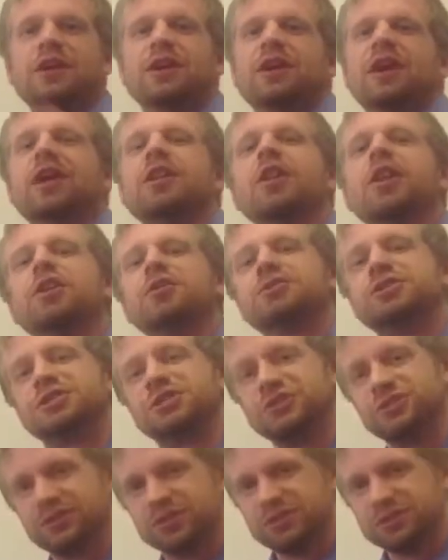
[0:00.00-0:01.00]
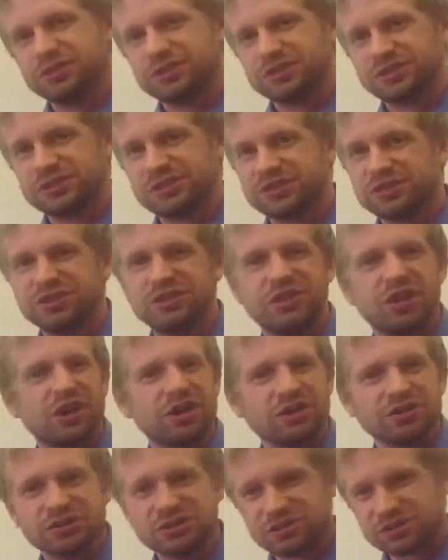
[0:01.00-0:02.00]
Hello students,
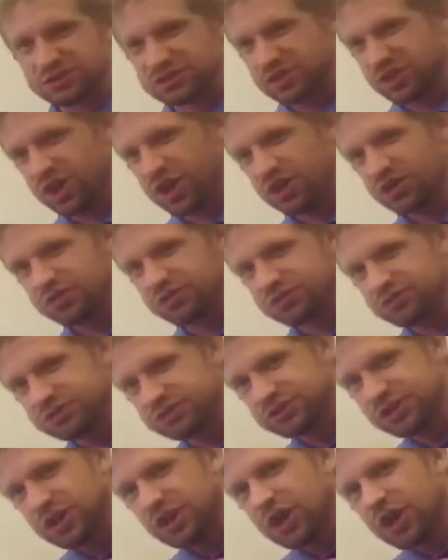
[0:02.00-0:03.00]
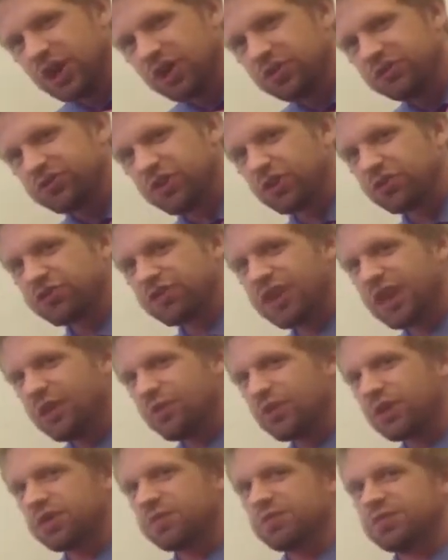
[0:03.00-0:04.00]
young scholars. So today
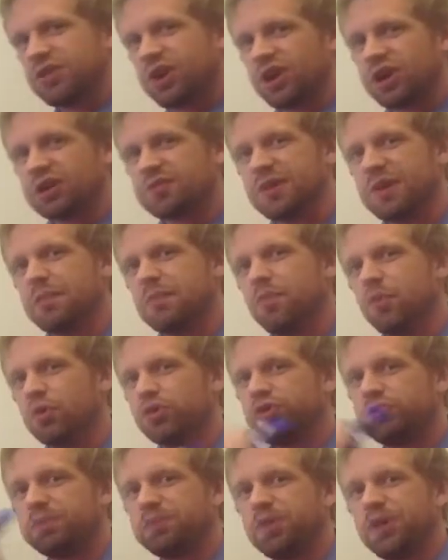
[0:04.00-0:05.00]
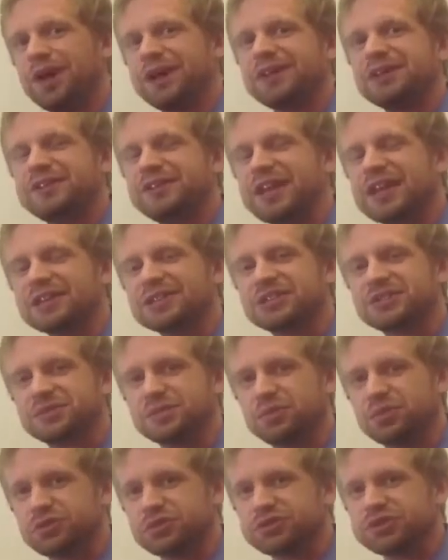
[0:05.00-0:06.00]
we're going to be talking about multiplying
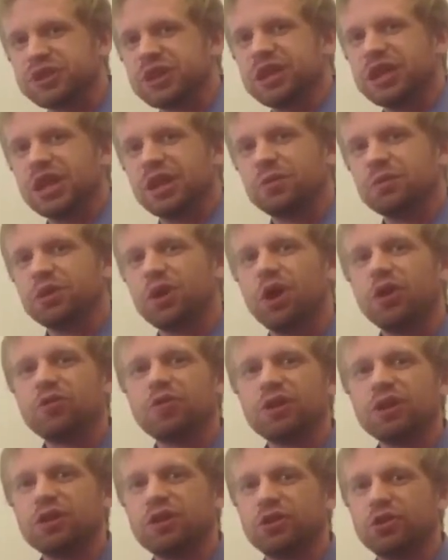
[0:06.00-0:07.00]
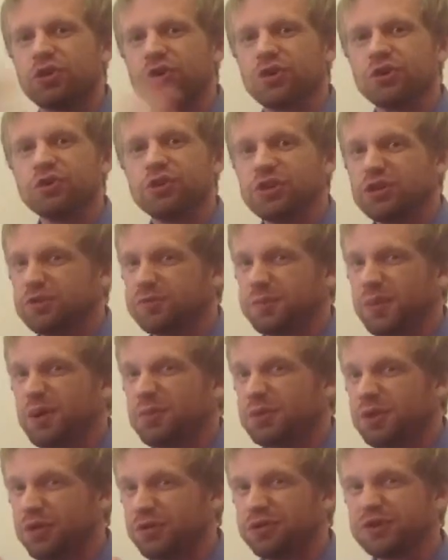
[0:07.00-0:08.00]
decimals, and we already learned, and you've
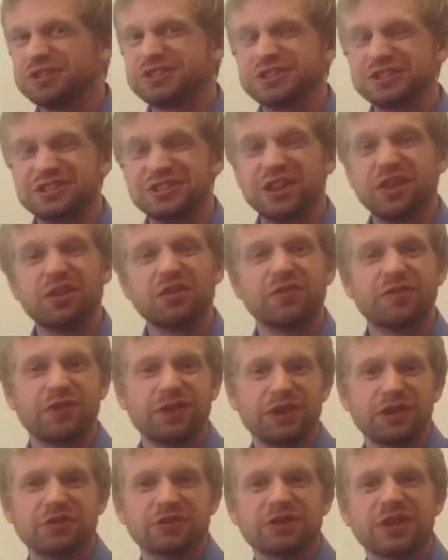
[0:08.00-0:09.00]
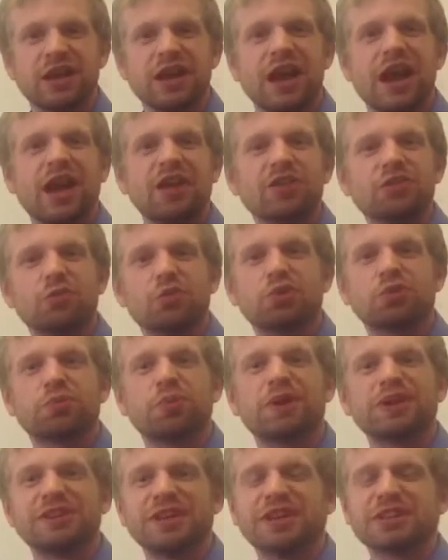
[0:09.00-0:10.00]
probably already seen other videos, how to
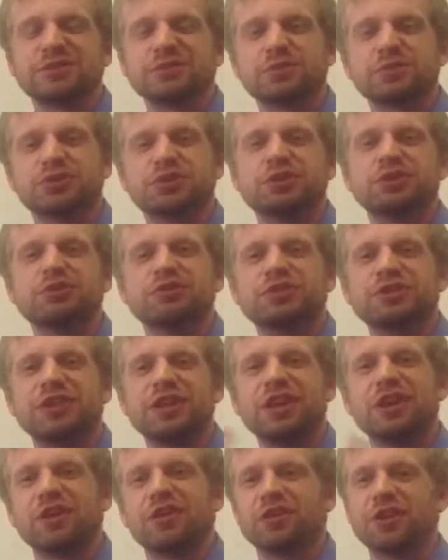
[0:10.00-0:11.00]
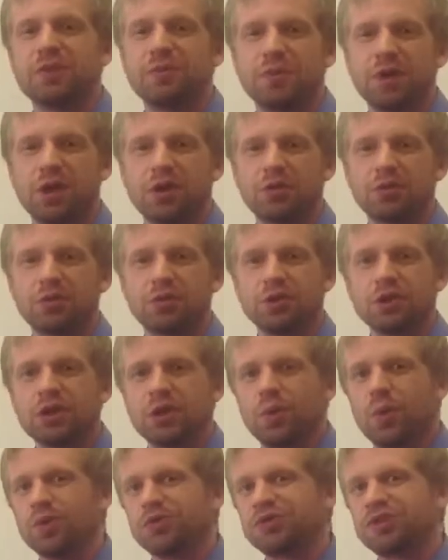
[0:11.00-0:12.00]
multiply decimals using the area model.
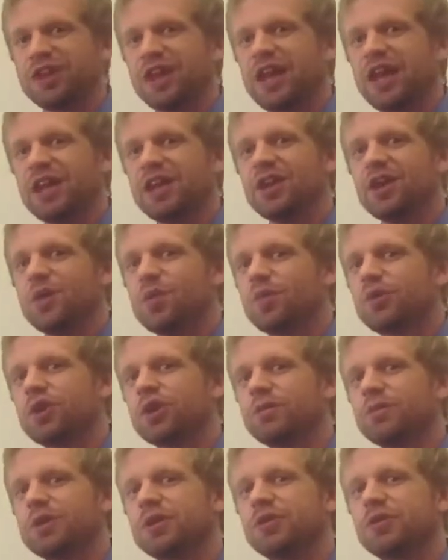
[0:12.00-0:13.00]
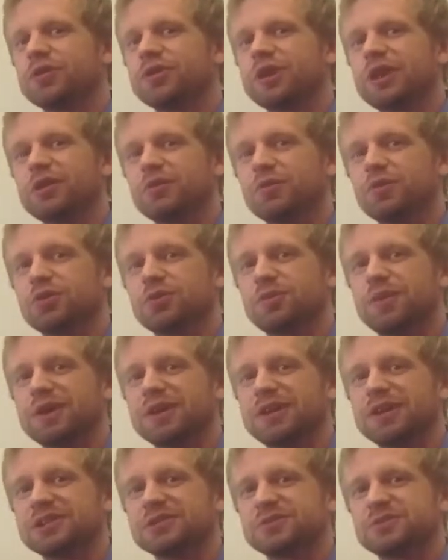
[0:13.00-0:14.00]
Well, today we're going to be learning how to multiply
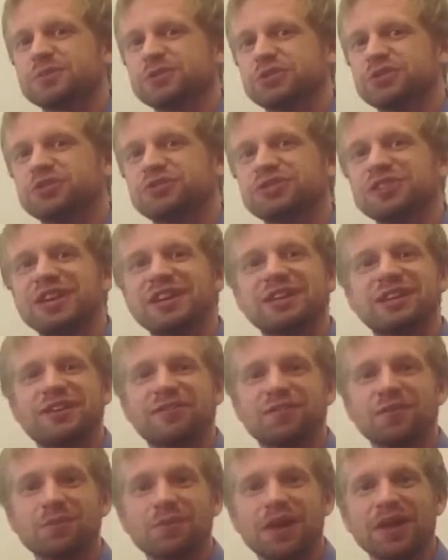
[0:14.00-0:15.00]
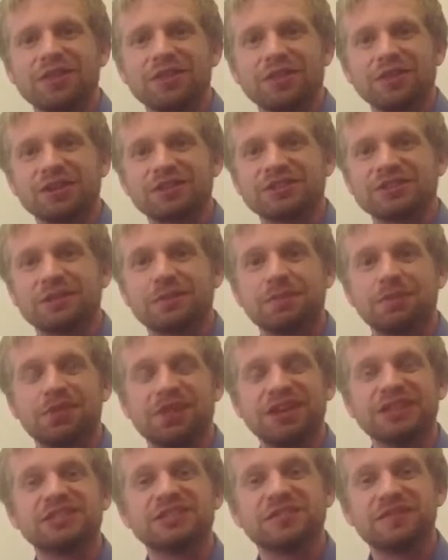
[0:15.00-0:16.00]
decimals using a different method. It's the
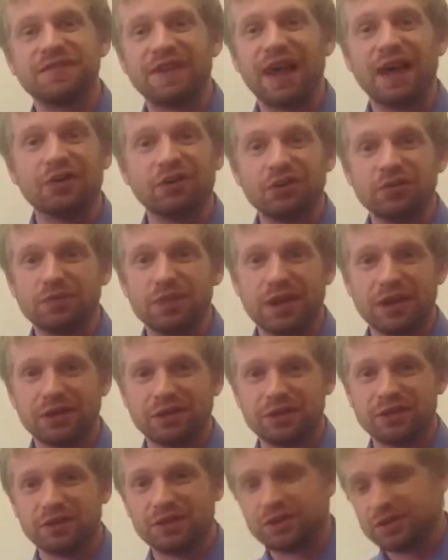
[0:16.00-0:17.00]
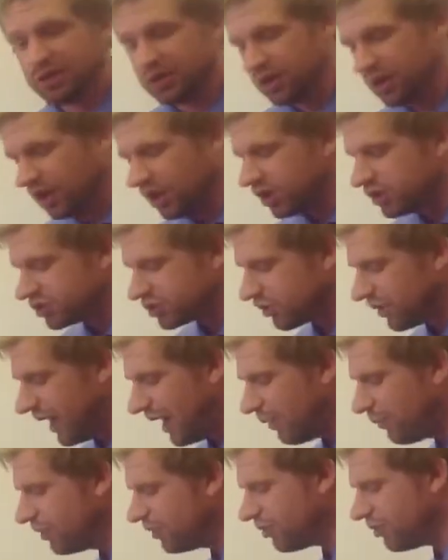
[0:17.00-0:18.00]
place value method. So
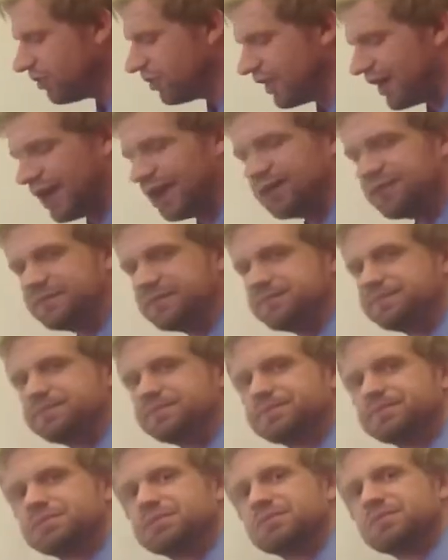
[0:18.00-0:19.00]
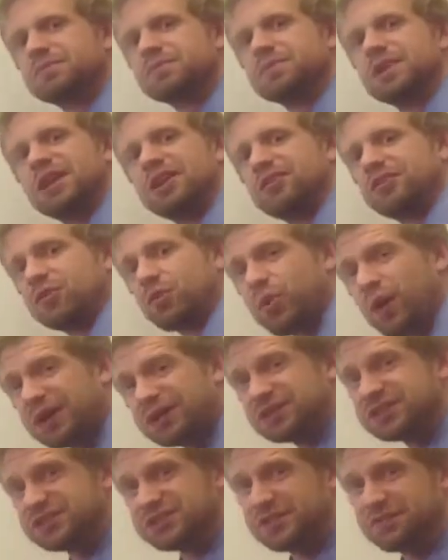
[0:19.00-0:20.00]
how we do that, it's
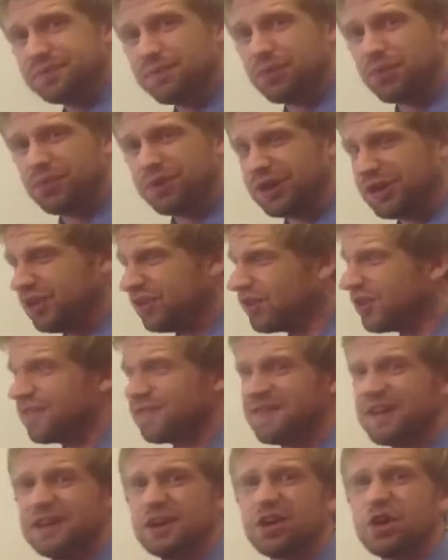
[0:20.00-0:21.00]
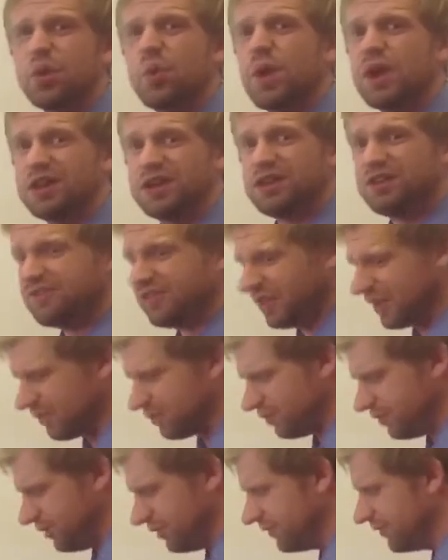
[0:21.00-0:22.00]
quite simple, and you're going to find it quite easy, I
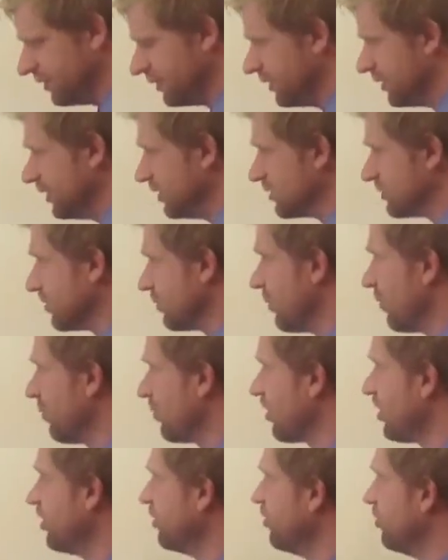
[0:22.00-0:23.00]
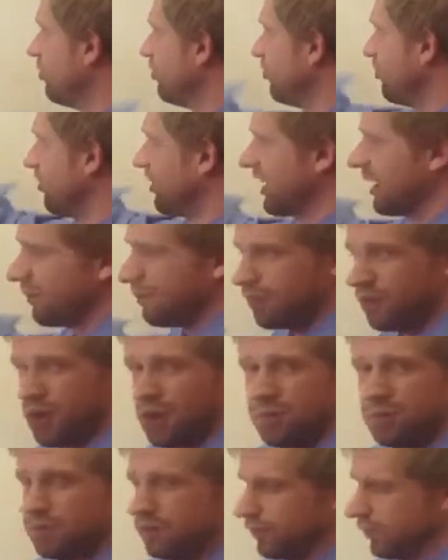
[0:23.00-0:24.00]
believe. So what we're going to do is look at a
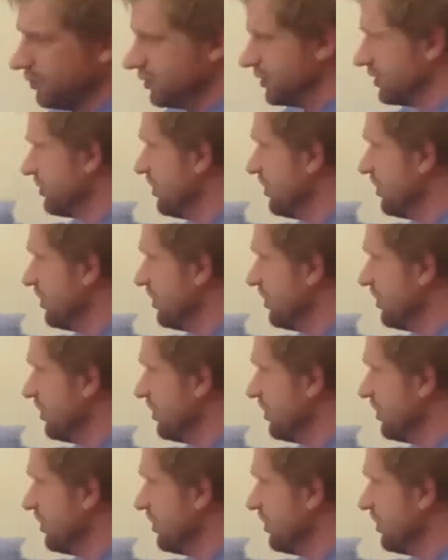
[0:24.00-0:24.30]
problem first.